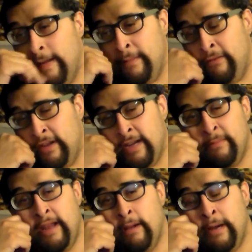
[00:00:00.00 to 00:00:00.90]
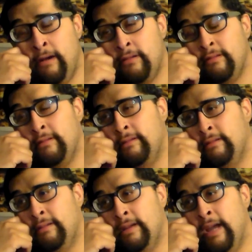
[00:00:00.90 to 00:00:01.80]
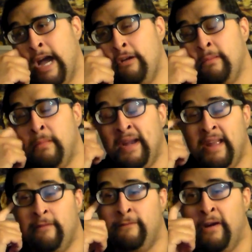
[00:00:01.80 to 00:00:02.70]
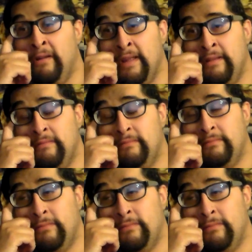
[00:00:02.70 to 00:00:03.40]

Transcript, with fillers: them every time they come out. How the mighty have fallen.